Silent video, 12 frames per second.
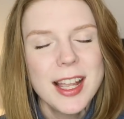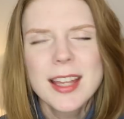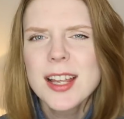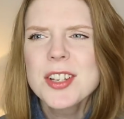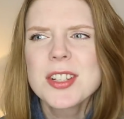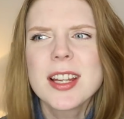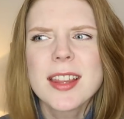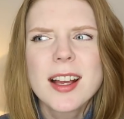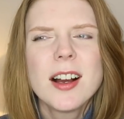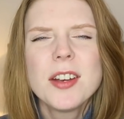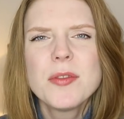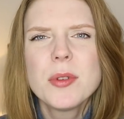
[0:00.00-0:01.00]
And actually, they're
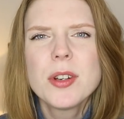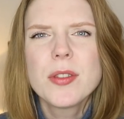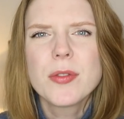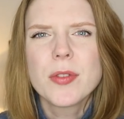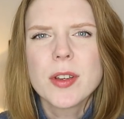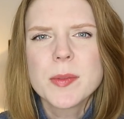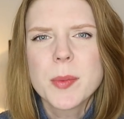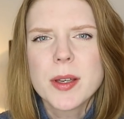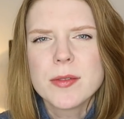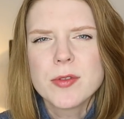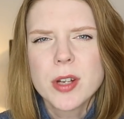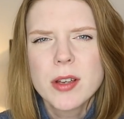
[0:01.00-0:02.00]
kind of one of the first
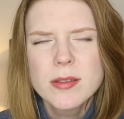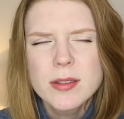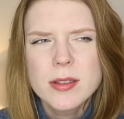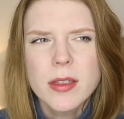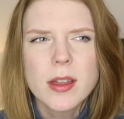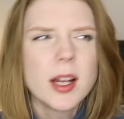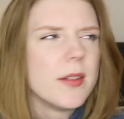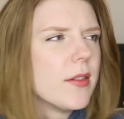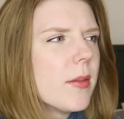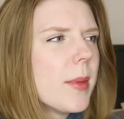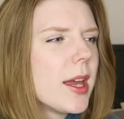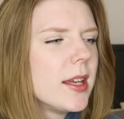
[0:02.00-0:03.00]
pairs of trousers I think I've
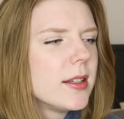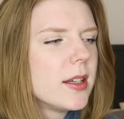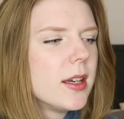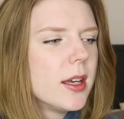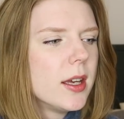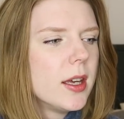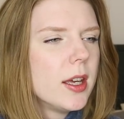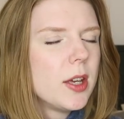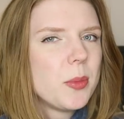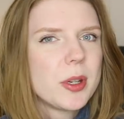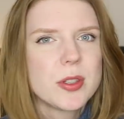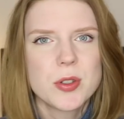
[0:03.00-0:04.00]
ever made
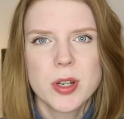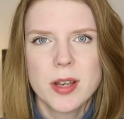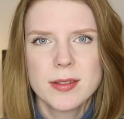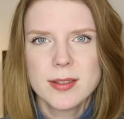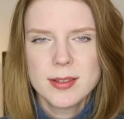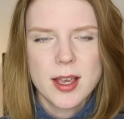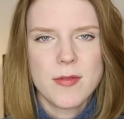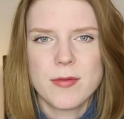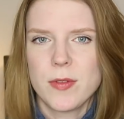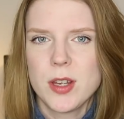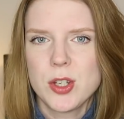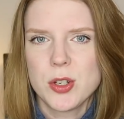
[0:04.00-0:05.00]
because trousers
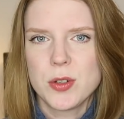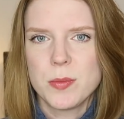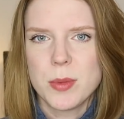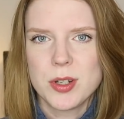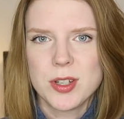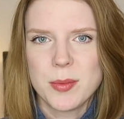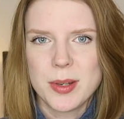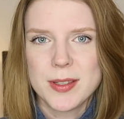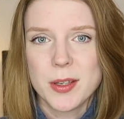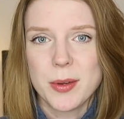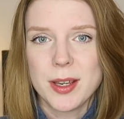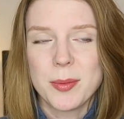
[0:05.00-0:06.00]
haven't featured much in my
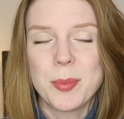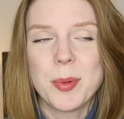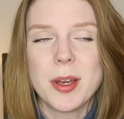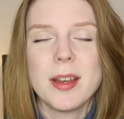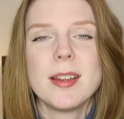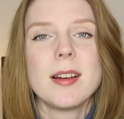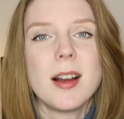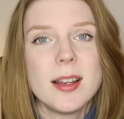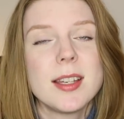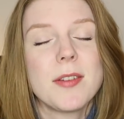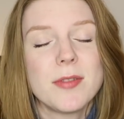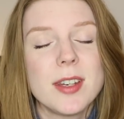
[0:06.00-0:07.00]
sewing, but I
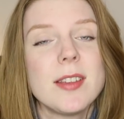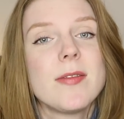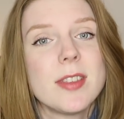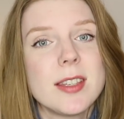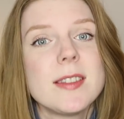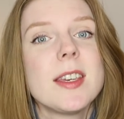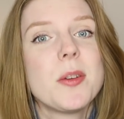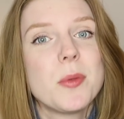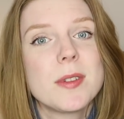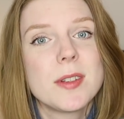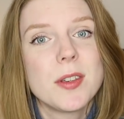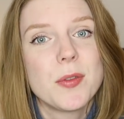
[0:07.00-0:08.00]
definitely for this year
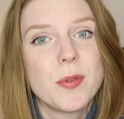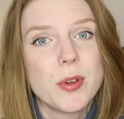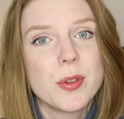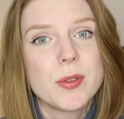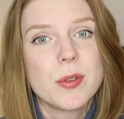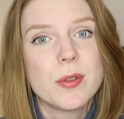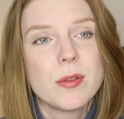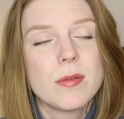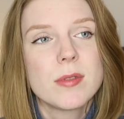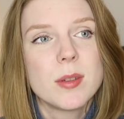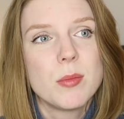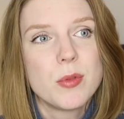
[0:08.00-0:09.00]
want to focus on
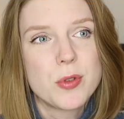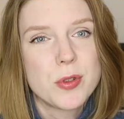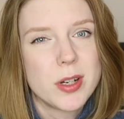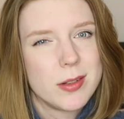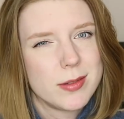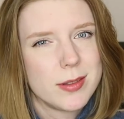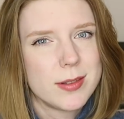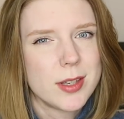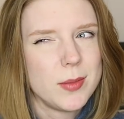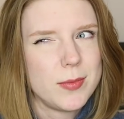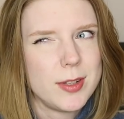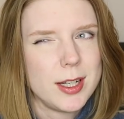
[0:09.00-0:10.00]
some more trousers,
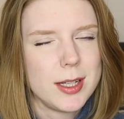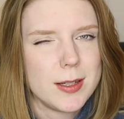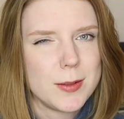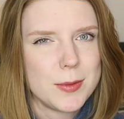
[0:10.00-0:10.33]
hopefully.